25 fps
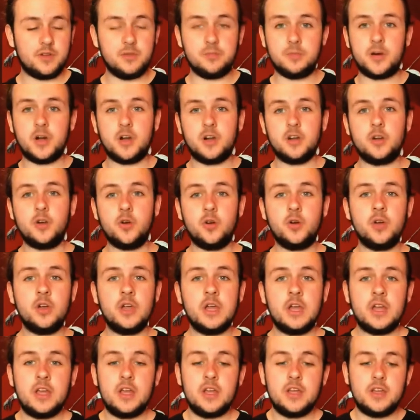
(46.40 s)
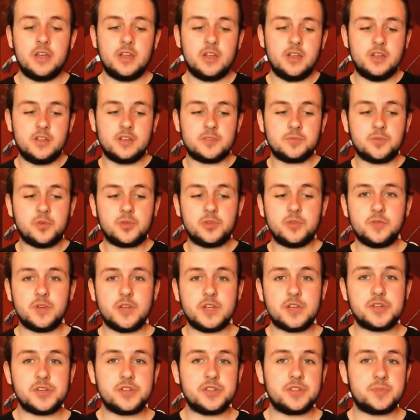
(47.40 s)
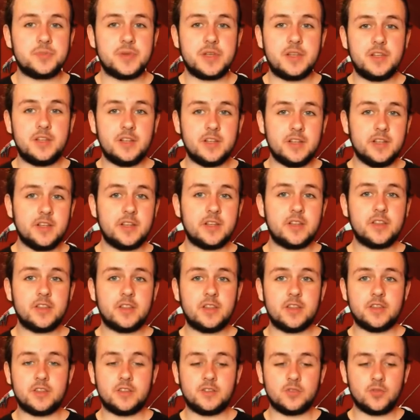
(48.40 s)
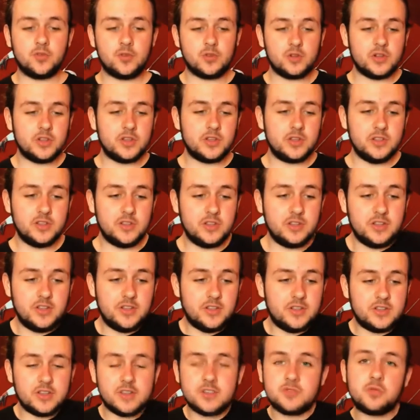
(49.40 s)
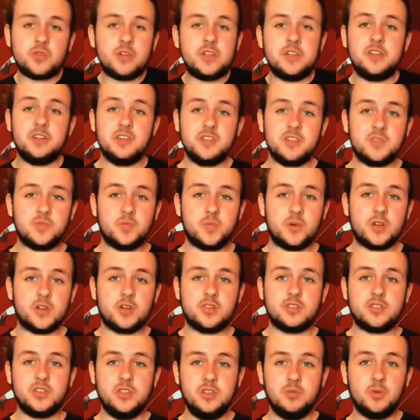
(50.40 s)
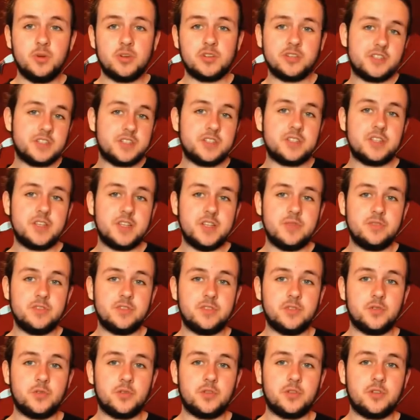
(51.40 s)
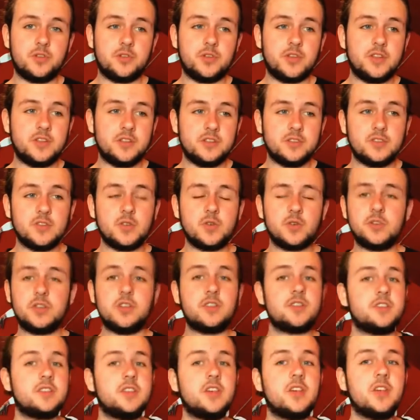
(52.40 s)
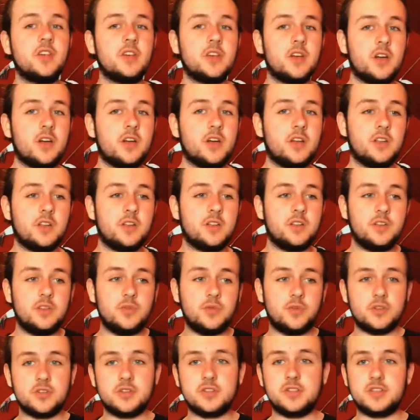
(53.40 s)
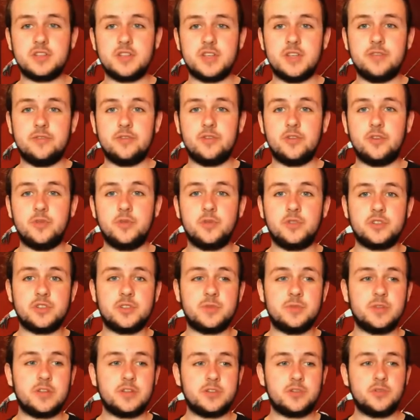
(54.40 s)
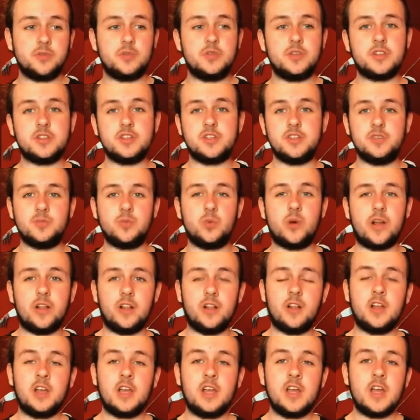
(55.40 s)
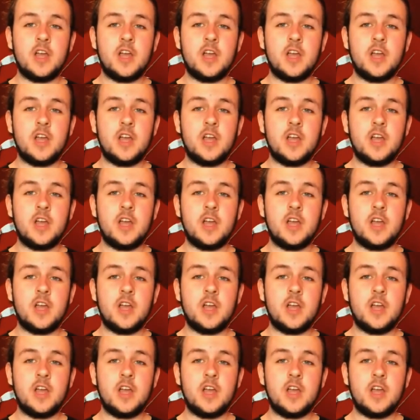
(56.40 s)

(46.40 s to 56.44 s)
Marko, his motivations are made clear that he does what he does because he wants to save his daughter, right? His daughter's sick and he wants to save her, he wants to make sure that she's well.